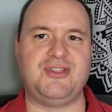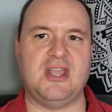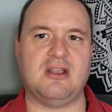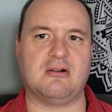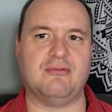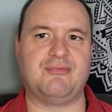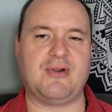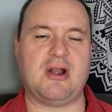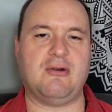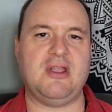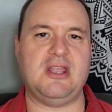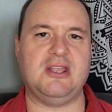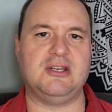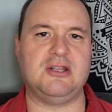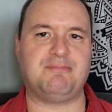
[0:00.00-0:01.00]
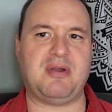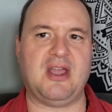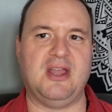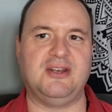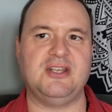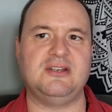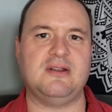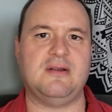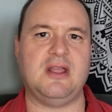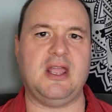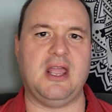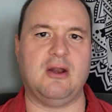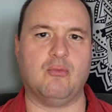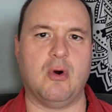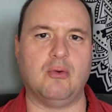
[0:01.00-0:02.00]
They are very independent
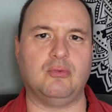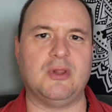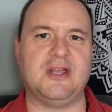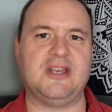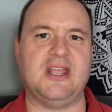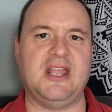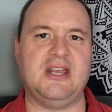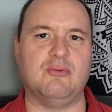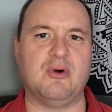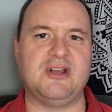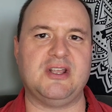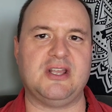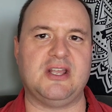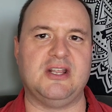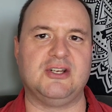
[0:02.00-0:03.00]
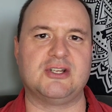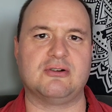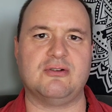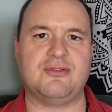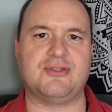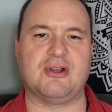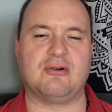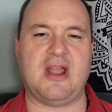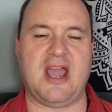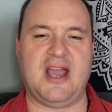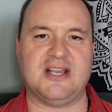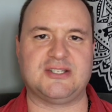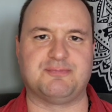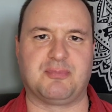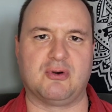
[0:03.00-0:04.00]
and won't let anyone hinder their
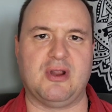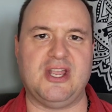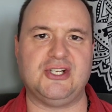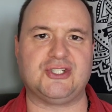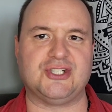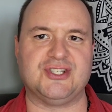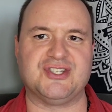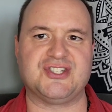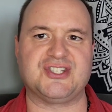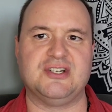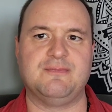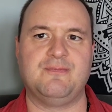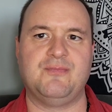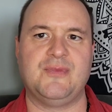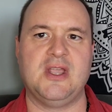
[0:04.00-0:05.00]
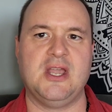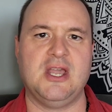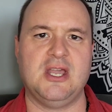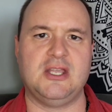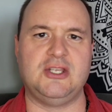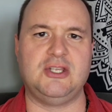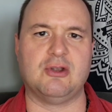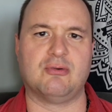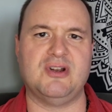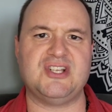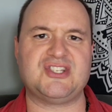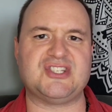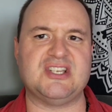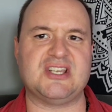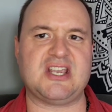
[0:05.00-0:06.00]
aspirations.
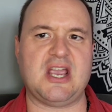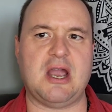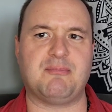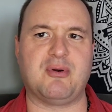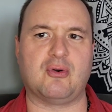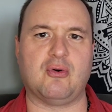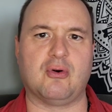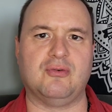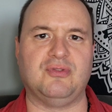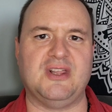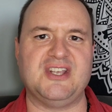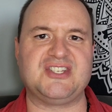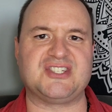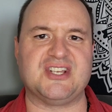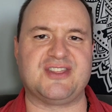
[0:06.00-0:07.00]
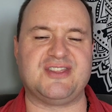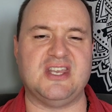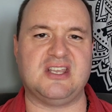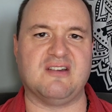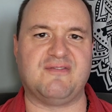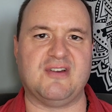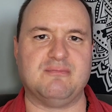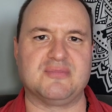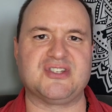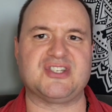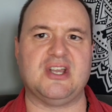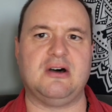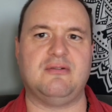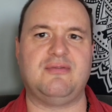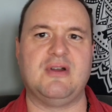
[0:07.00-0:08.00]
Uranus in Capricorn likes to think of
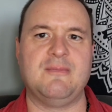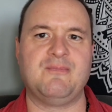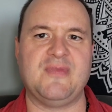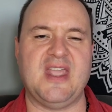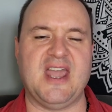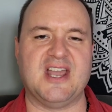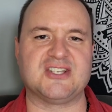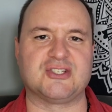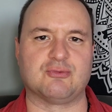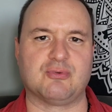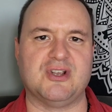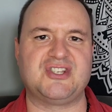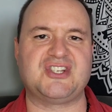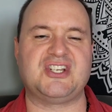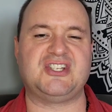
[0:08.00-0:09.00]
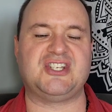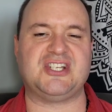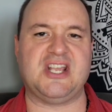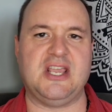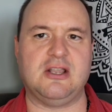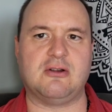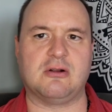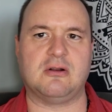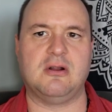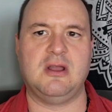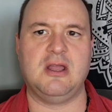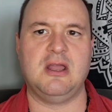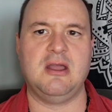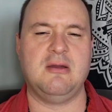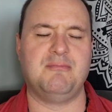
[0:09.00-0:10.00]
himself as a risk
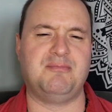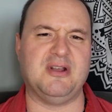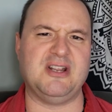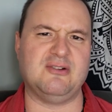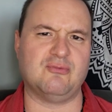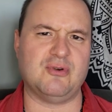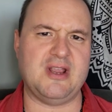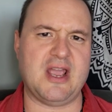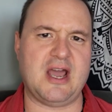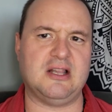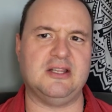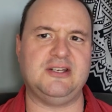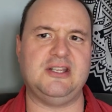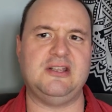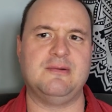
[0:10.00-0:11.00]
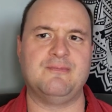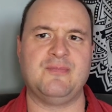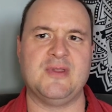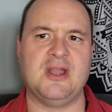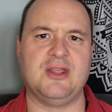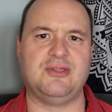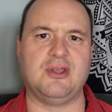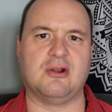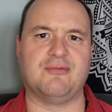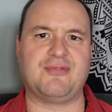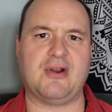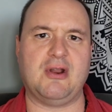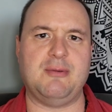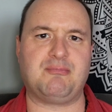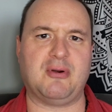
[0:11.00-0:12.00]
taker, but in reality, they're
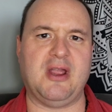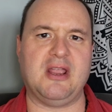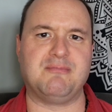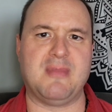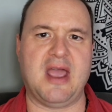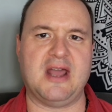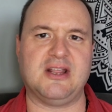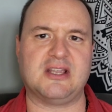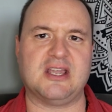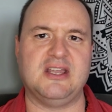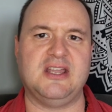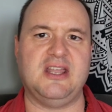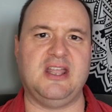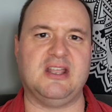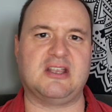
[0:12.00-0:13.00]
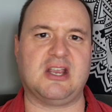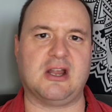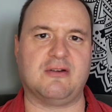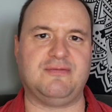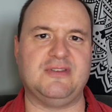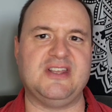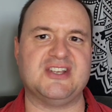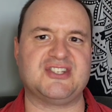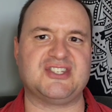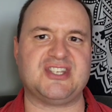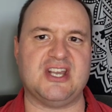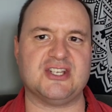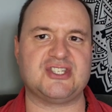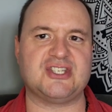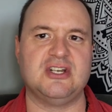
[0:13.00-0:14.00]
very pragmatic and carefully
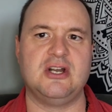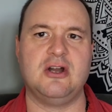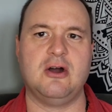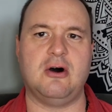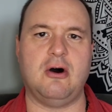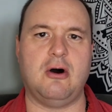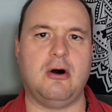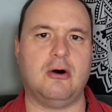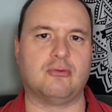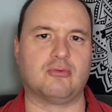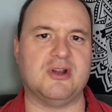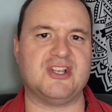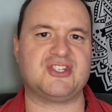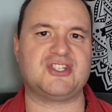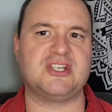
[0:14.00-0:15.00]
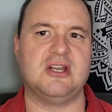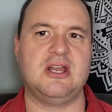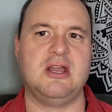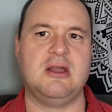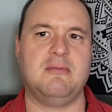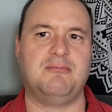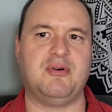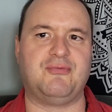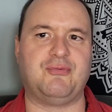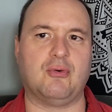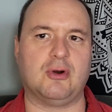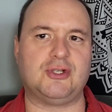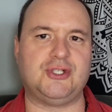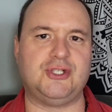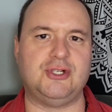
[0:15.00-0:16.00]
assess all risk
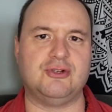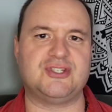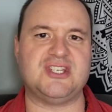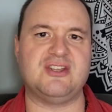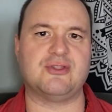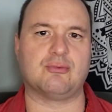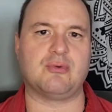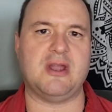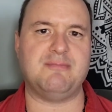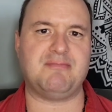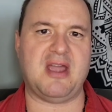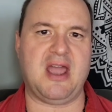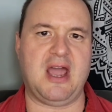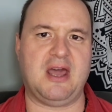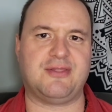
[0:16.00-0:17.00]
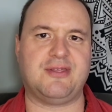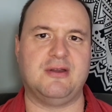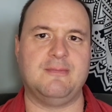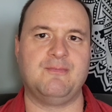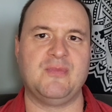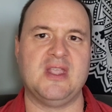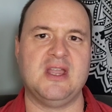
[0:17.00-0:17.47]
before choosing the right path.